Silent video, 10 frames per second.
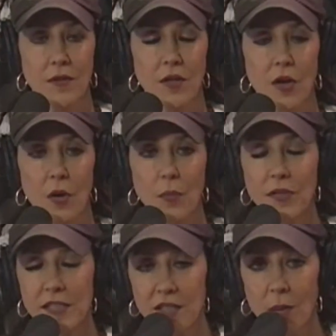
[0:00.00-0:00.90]
Oh,
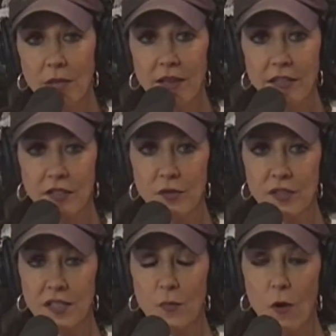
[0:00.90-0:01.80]
please tell me that's you
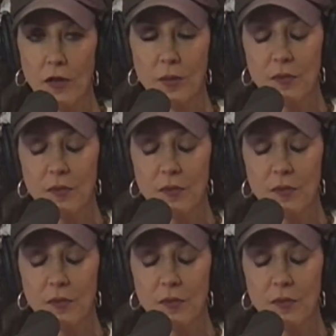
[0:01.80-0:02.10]
just need water.